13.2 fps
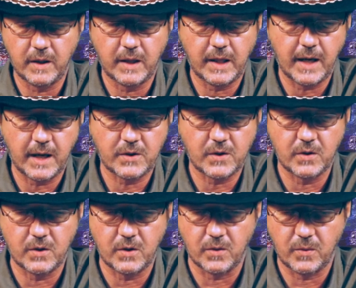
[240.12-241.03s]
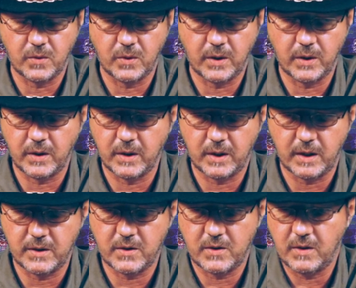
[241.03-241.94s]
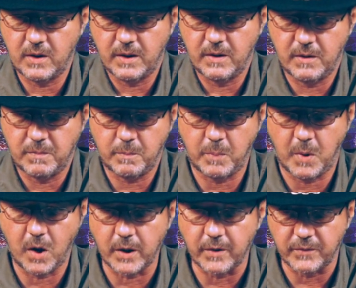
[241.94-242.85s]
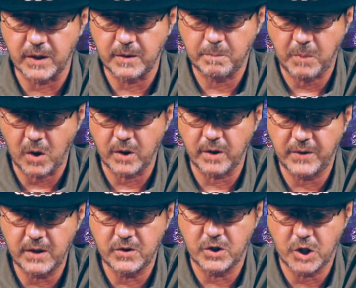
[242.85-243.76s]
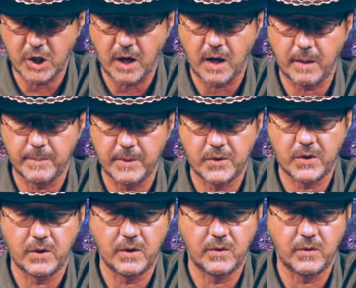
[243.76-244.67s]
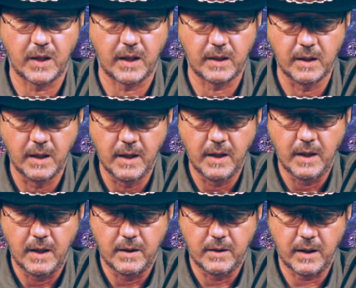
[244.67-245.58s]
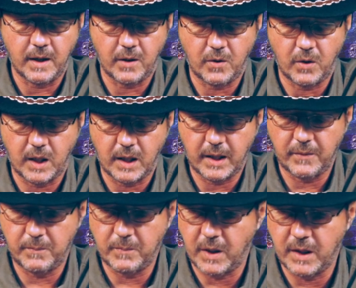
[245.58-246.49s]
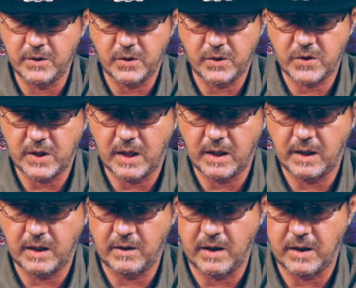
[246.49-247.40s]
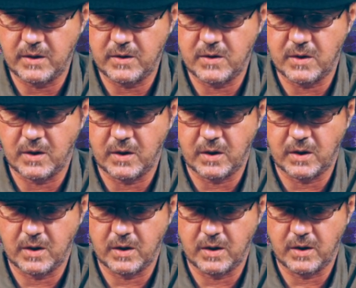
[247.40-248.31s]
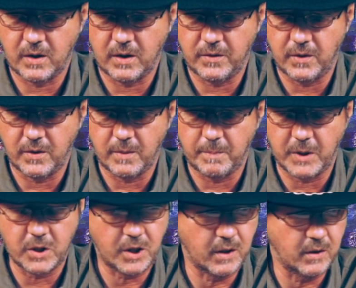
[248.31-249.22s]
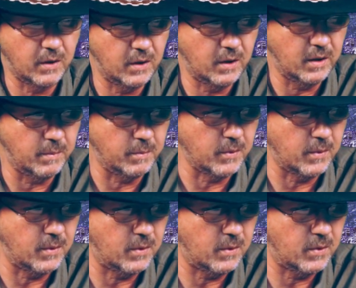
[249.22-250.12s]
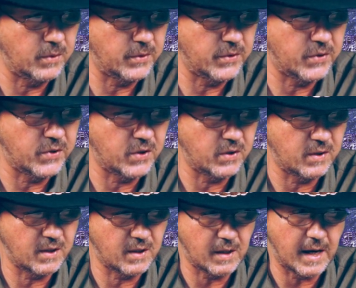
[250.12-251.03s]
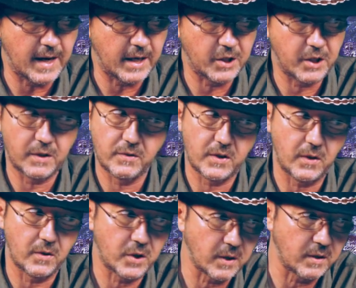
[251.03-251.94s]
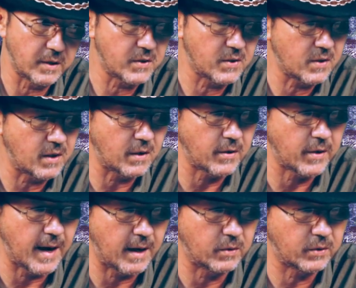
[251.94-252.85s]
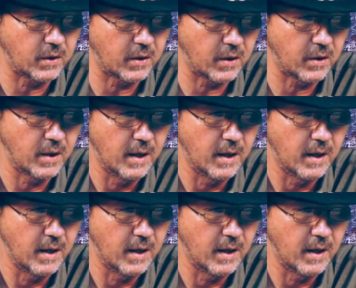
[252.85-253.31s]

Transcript: he has to do. That's part of it. Part of his job is to do that. Now, I'm understanding that there are a bunch of liberals / socialists that are out there